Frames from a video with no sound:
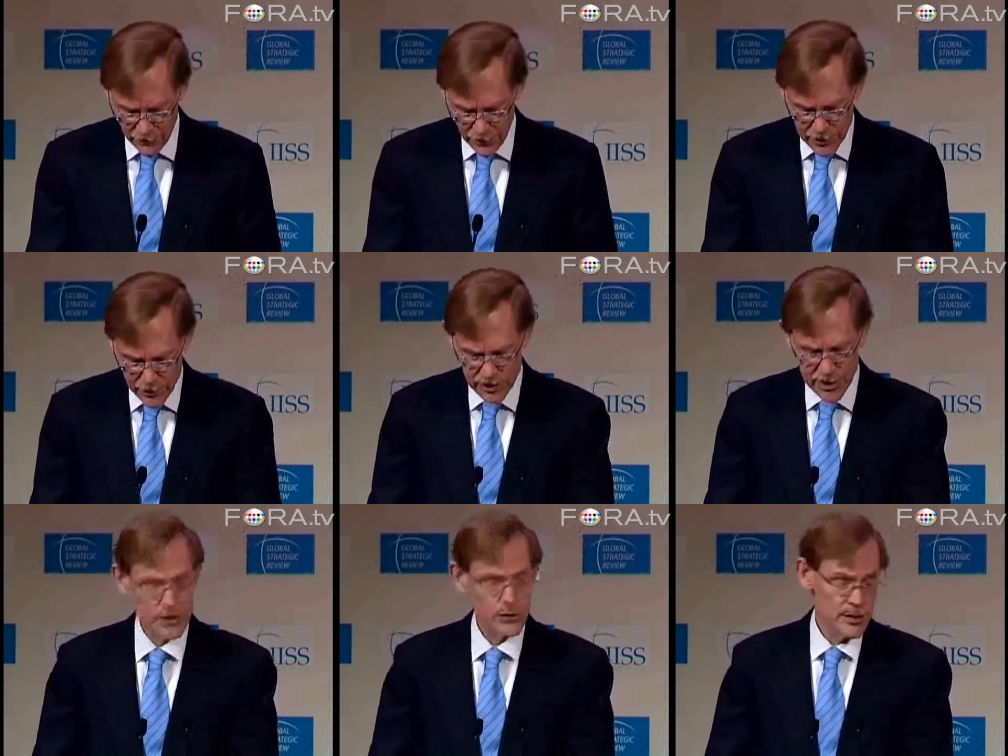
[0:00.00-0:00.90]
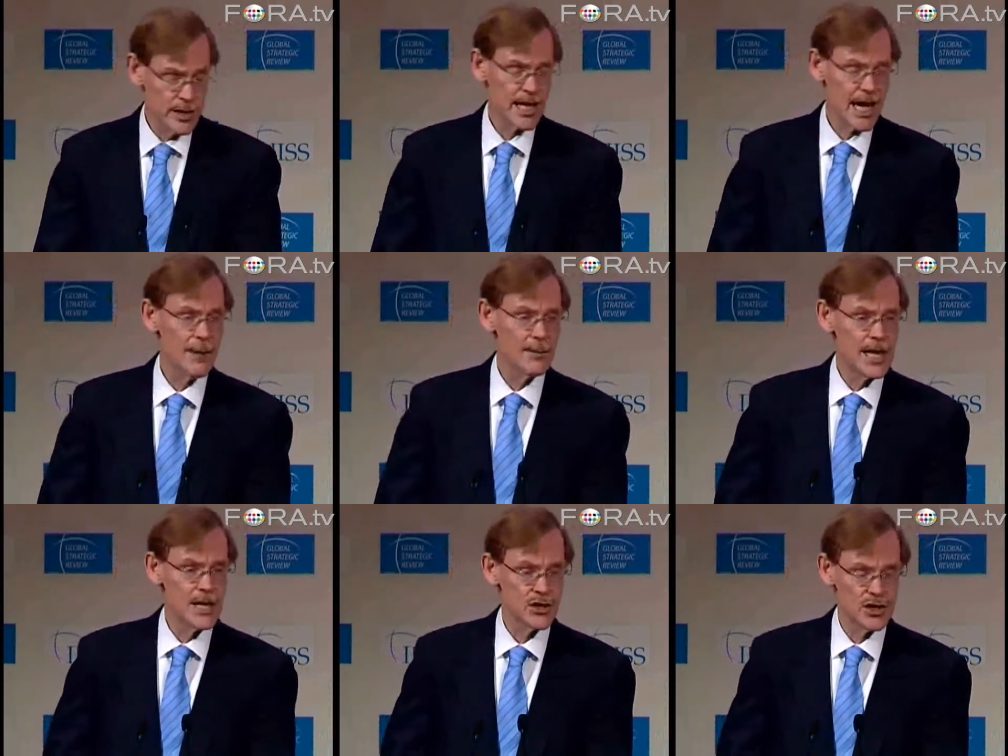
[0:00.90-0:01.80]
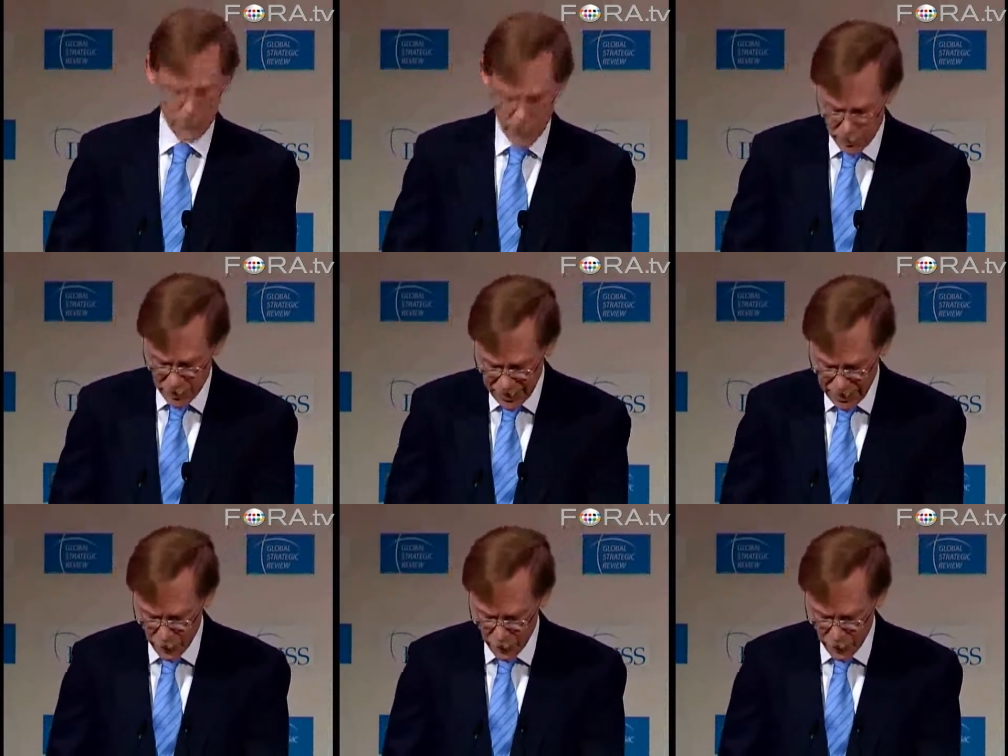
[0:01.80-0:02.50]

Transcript: fragile states will need a combination of public